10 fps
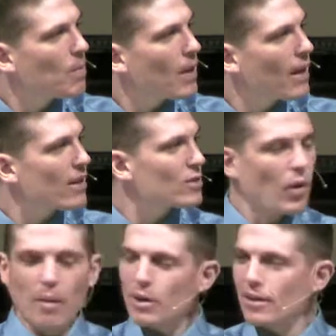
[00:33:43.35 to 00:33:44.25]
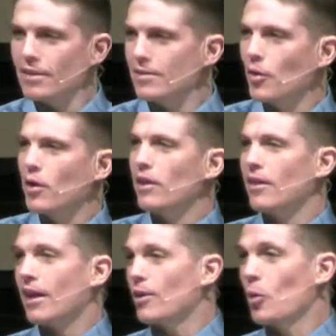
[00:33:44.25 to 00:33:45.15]
And so I'm here to tell you
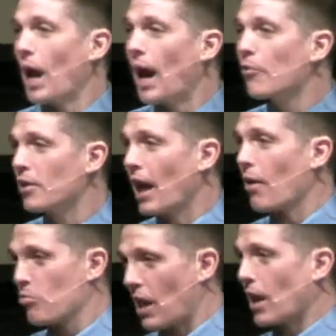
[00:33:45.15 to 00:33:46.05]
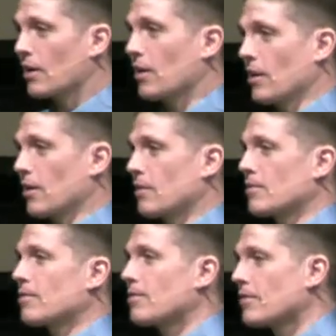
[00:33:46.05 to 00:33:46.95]
that you have to have that king.
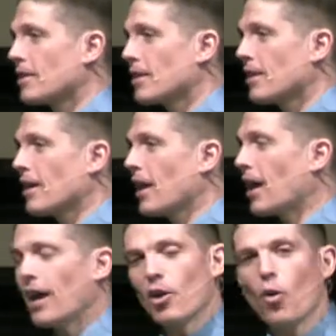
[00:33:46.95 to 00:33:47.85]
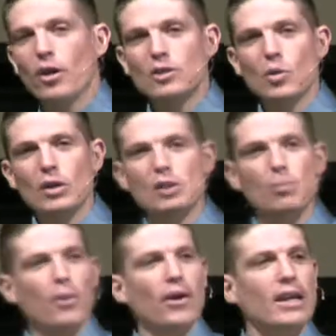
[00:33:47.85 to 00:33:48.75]
In order to
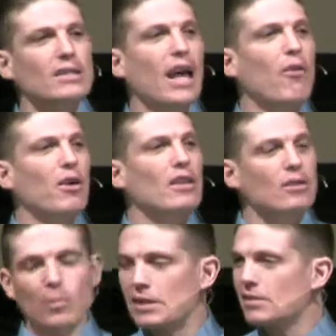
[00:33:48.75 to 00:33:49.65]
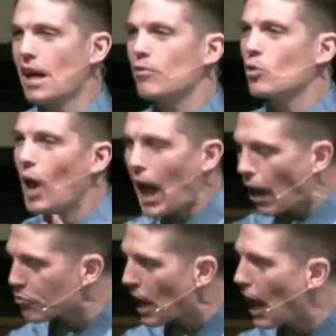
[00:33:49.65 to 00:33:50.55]
experience heaven and to be saved, you
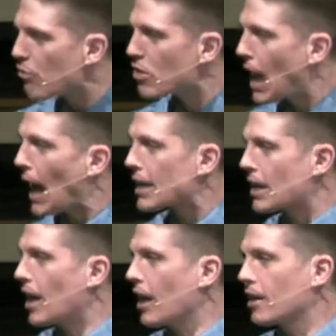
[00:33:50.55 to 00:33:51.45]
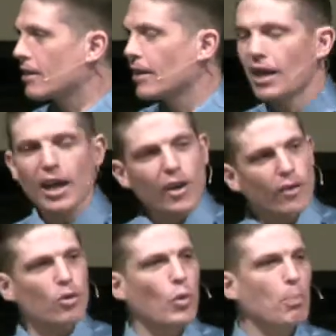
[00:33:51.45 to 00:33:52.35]
have to have that king. You
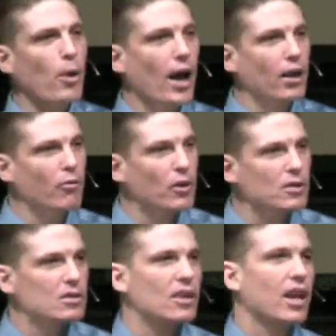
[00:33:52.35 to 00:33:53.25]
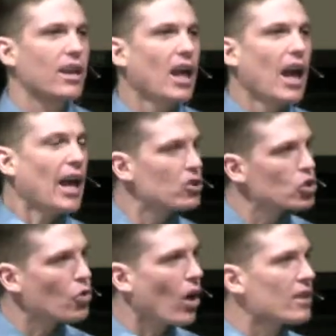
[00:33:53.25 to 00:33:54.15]
have to repent of your sin and
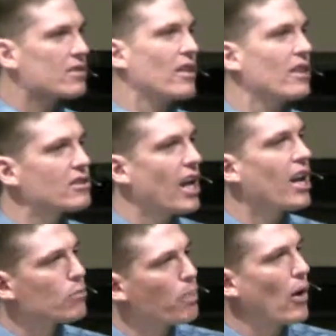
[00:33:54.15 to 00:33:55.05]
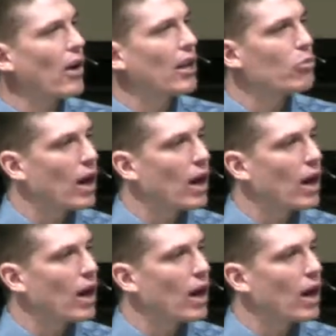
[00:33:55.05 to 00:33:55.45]
trust in the death, burial, and